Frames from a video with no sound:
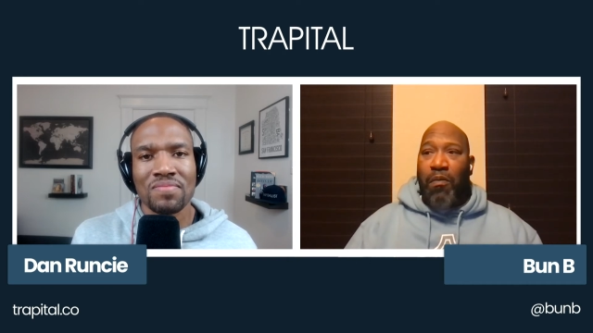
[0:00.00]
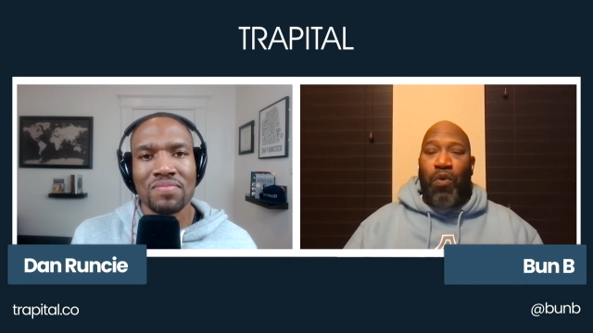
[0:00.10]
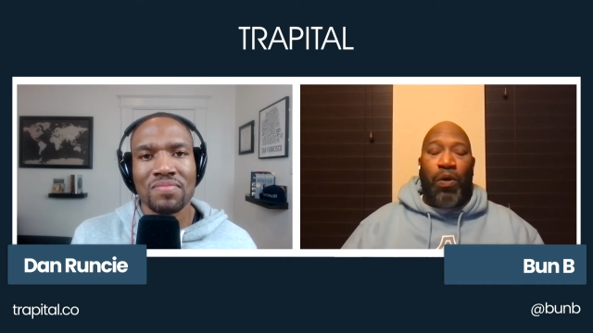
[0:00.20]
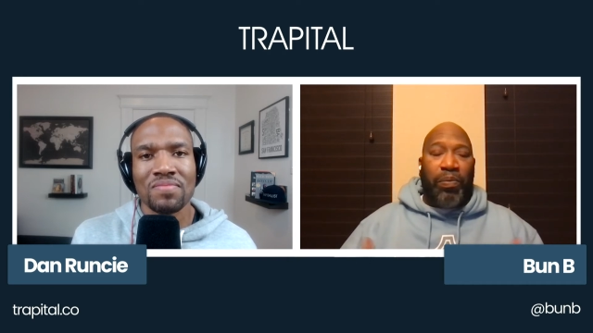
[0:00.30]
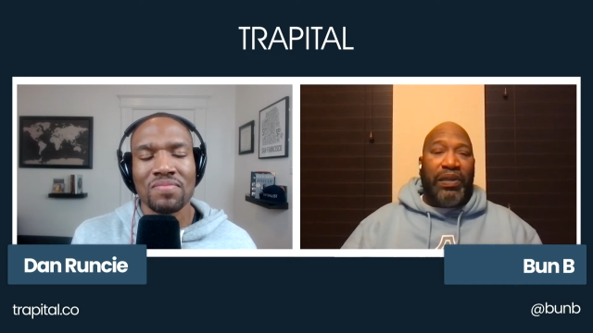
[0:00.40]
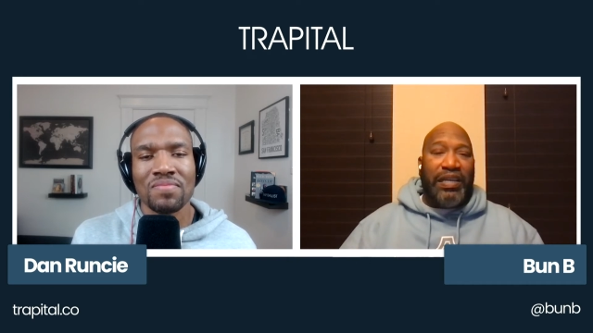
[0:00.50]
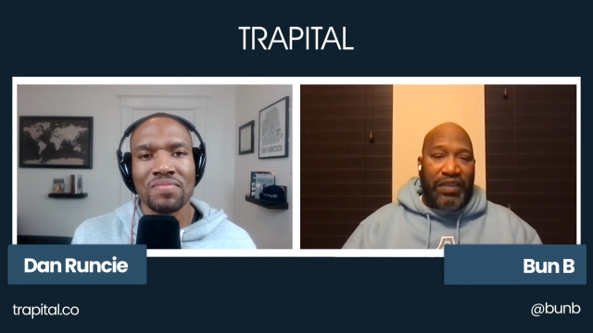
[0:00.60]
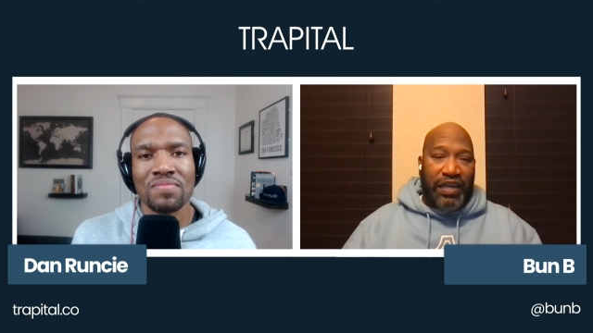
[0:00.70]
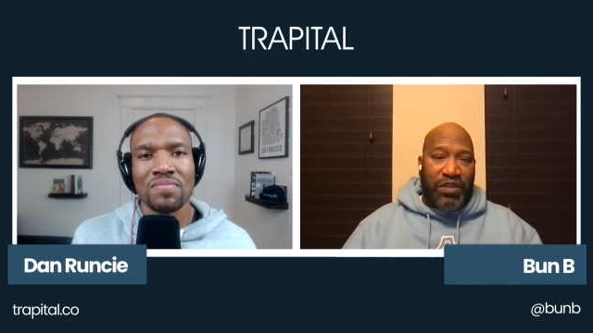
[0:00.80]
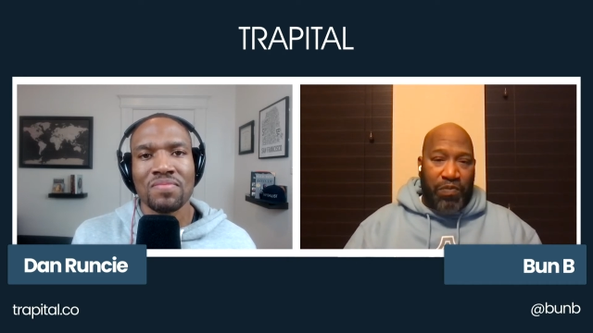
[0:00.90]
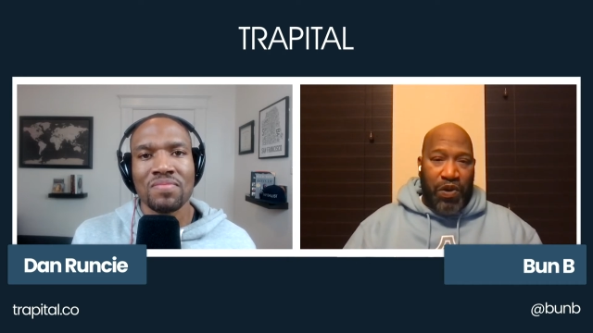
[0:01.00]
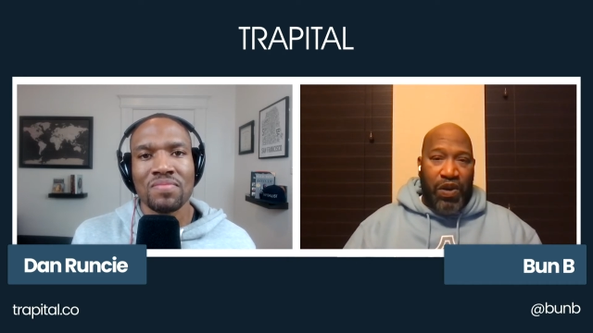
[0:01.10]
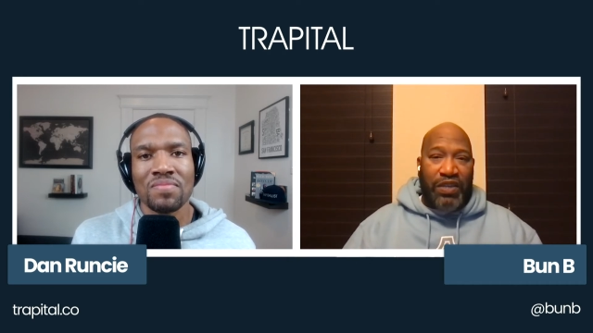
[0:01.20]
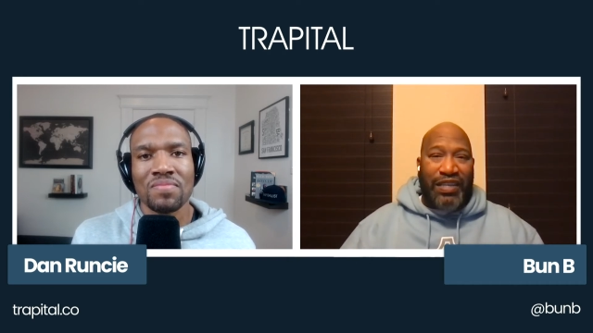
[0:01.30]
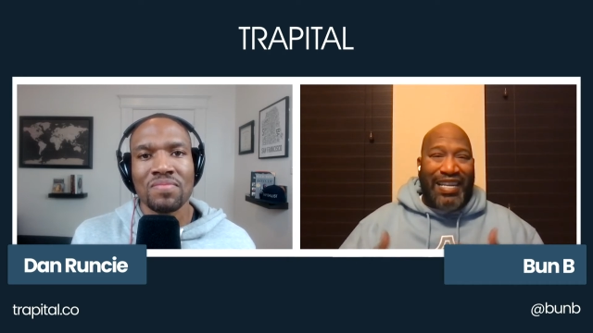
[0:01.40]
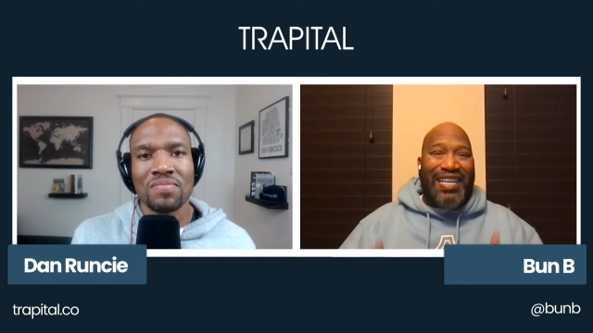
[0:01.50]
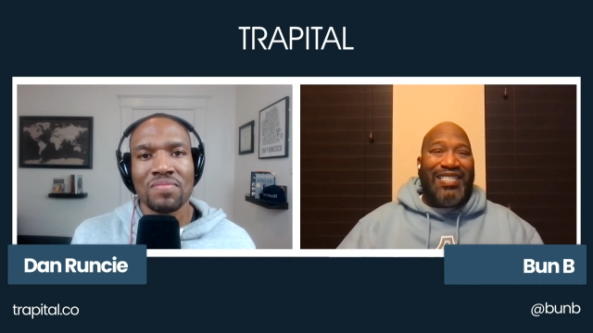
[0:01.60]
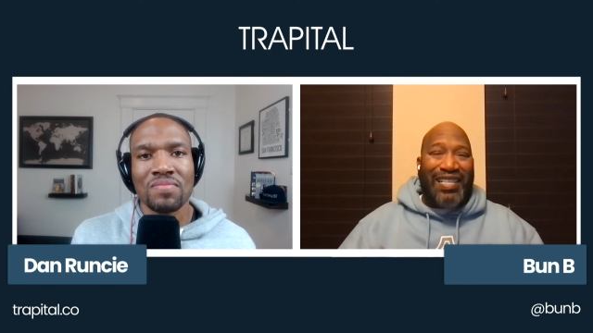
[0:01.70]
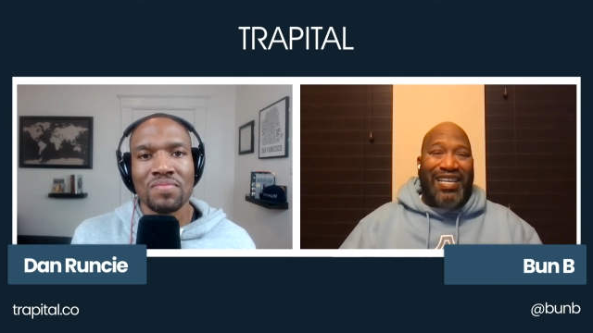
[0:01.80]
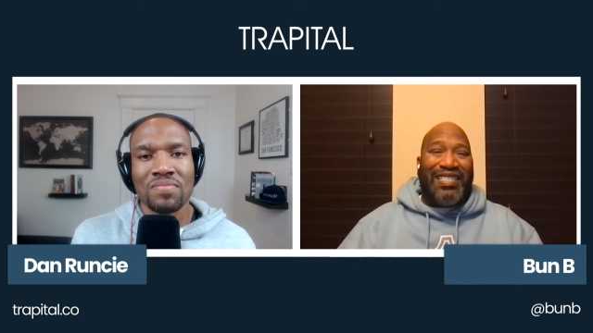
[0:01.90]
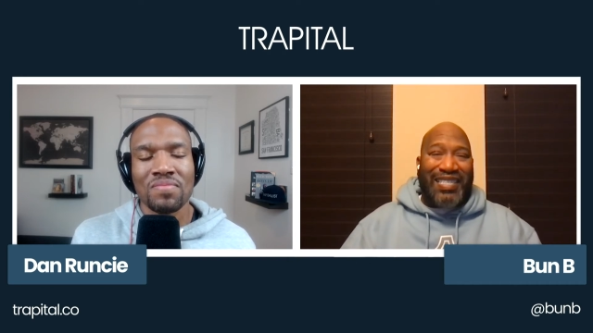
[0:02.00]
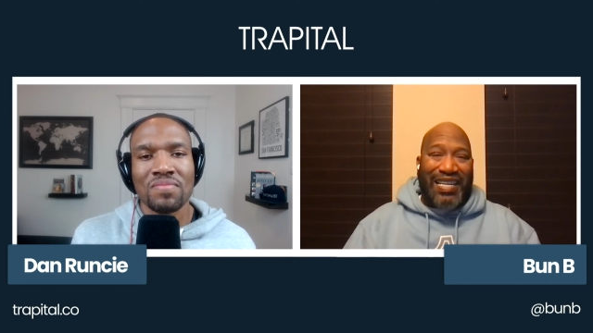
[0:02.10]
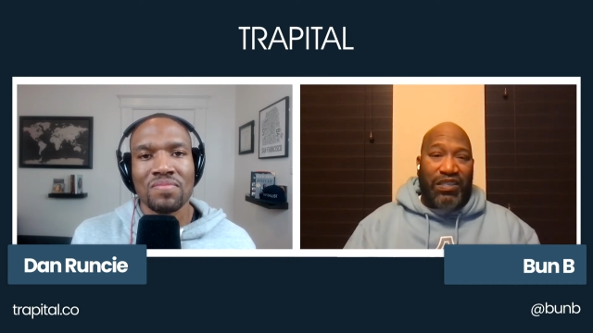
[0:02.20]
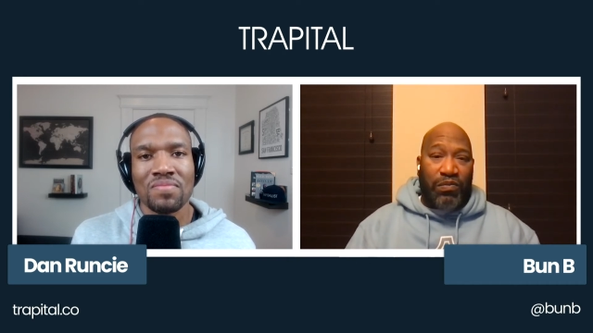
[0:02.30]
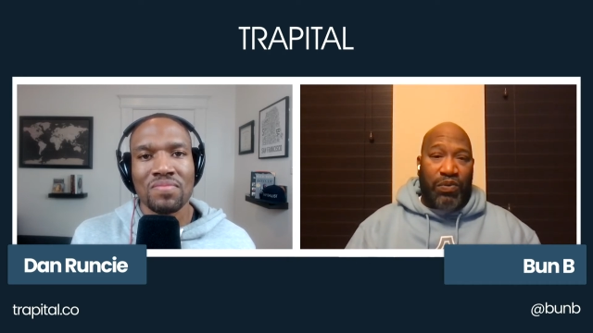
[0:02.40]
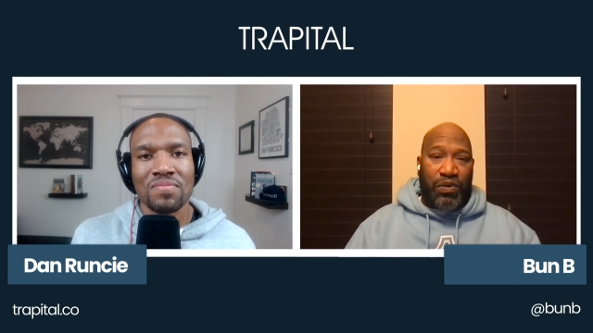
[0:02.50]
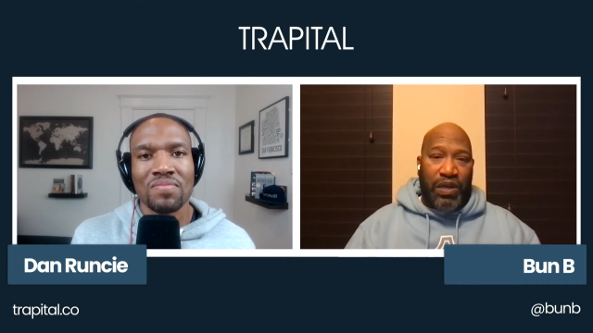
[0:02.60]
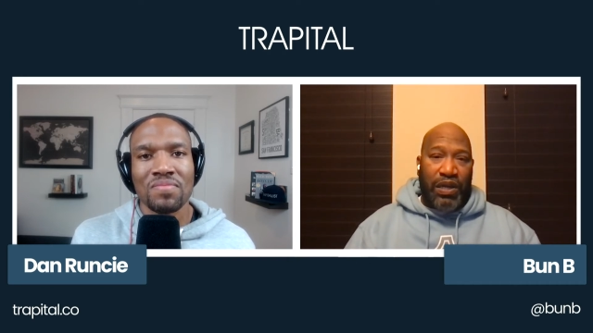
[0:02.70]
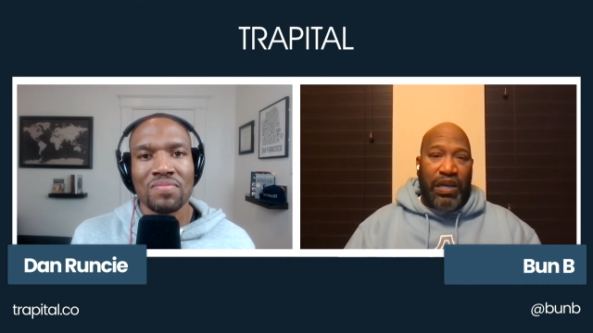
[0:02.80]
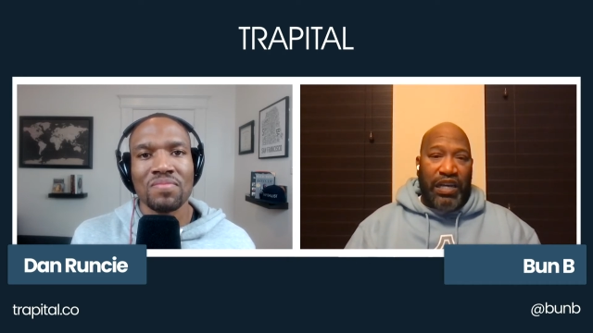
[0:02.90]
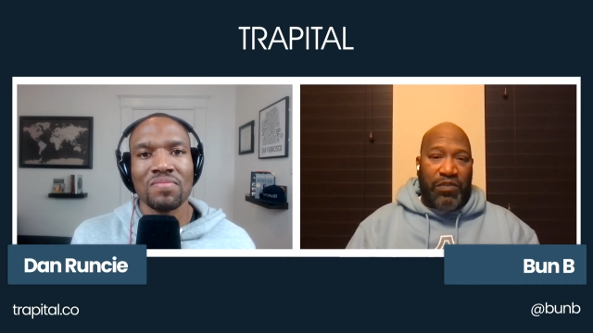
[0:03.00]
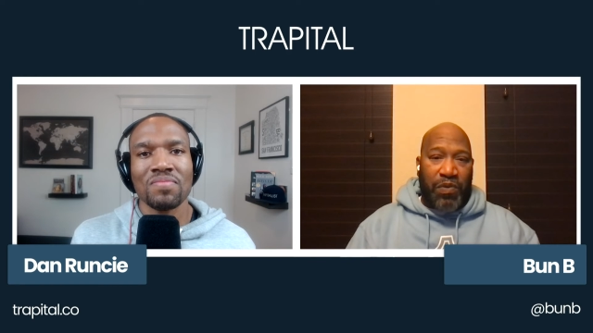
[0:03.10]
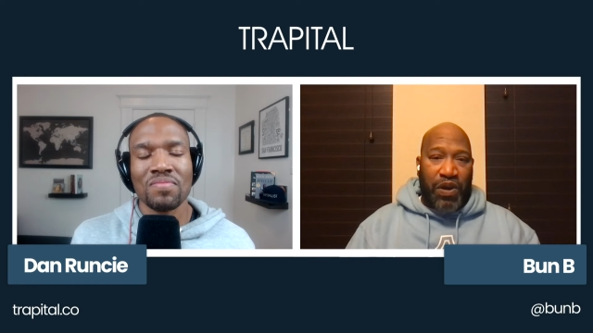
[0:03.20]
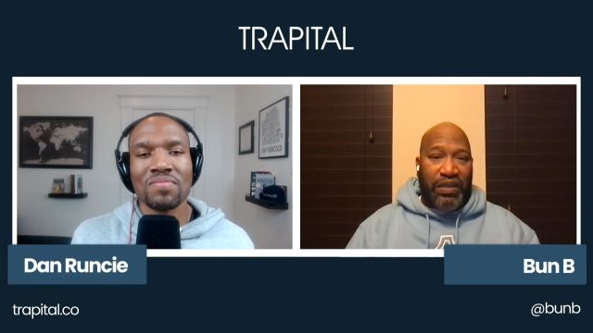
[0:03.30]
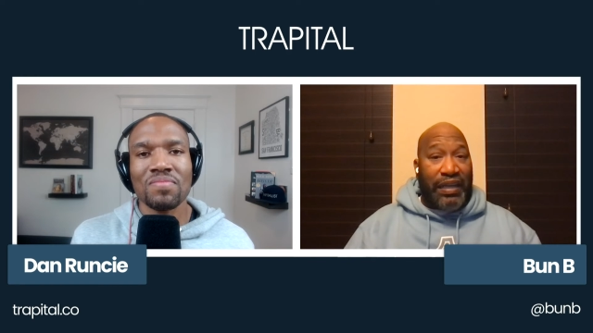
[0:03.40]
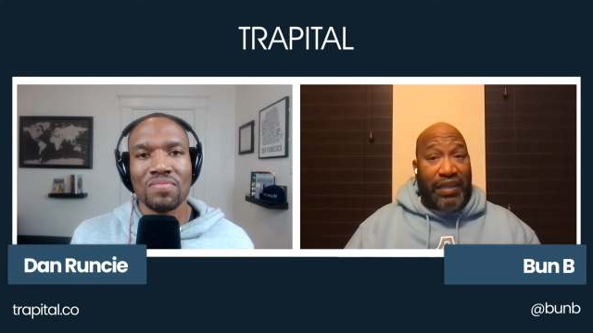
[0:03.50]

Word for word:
Speaker 1: a more pleasant experience and easily accessible experience.